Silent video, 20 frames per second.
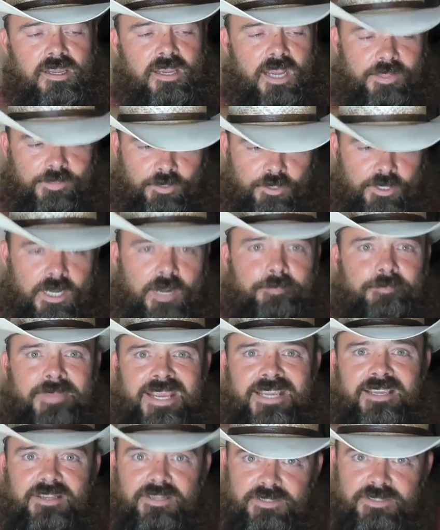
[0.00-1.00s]
and they're going to
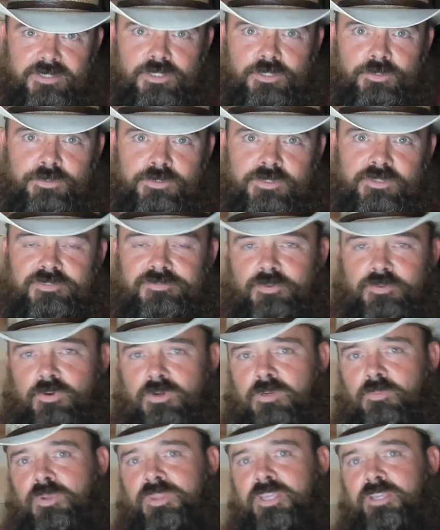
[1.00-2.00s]
make excuses
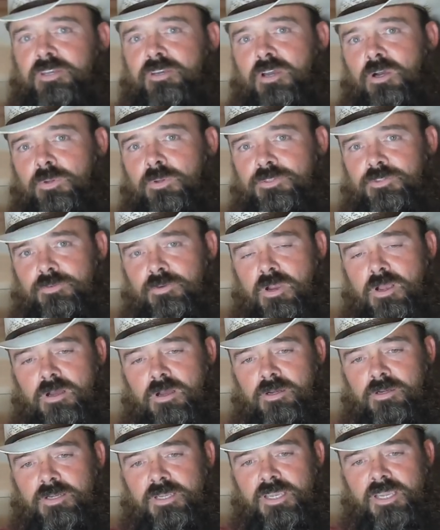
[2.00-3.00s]
for him when they know it's
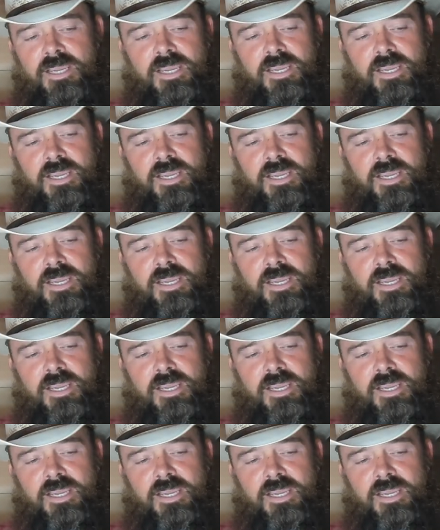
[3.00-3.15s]
wrong,